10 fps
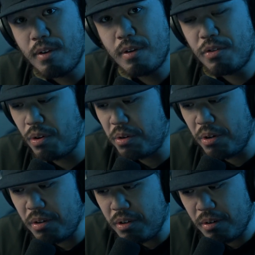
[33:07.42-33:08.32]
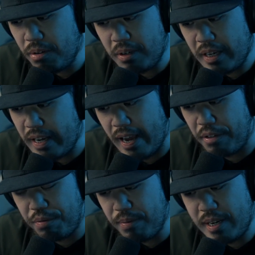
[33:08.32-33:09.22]
So you're looking
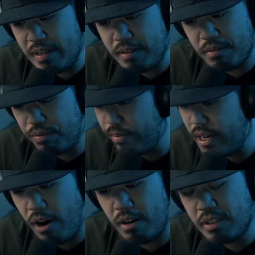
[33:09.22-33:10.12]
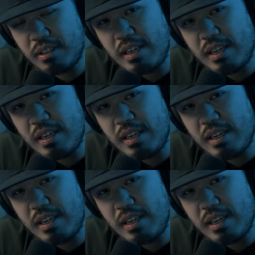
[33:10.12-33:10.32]
at three cards.